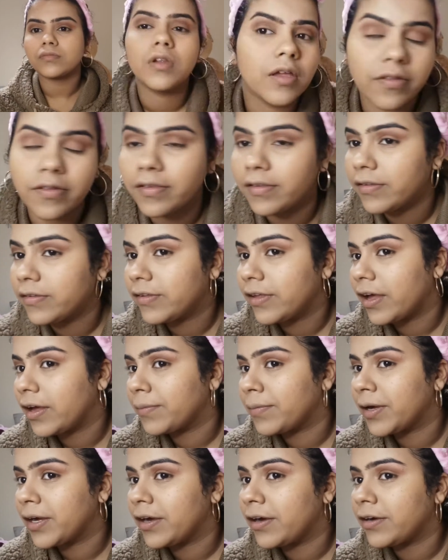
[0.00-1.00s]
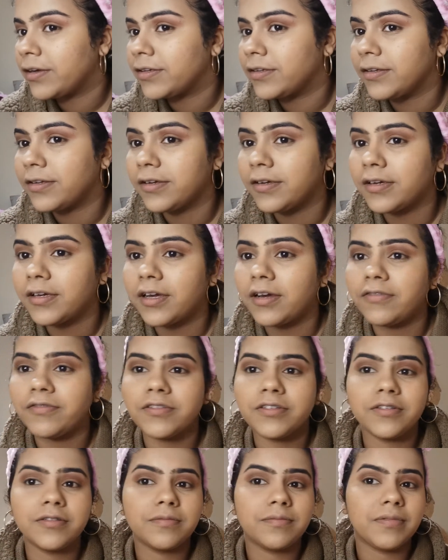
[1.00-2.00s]
This is how my eyes look
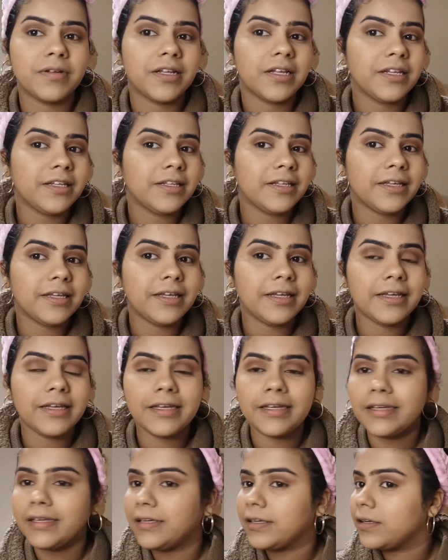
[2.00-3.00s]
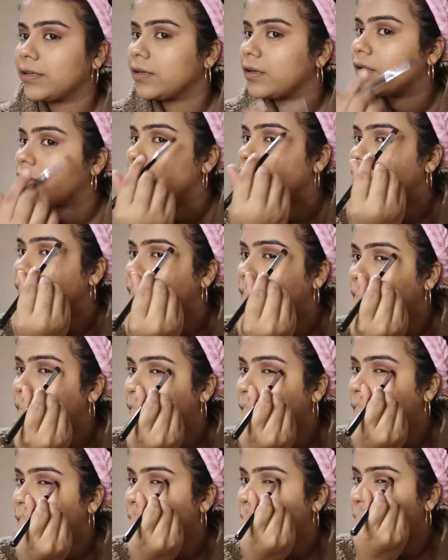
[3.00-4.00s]
after blending.
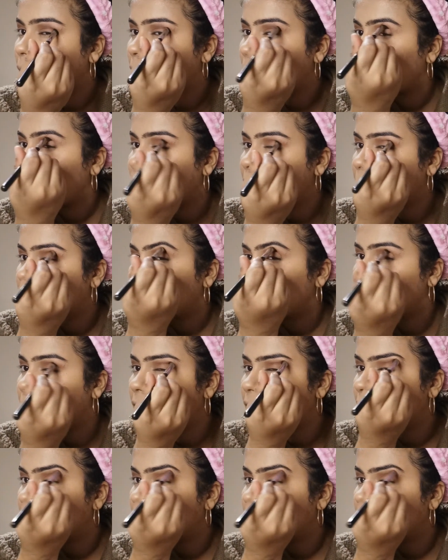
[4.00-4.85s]
Oops.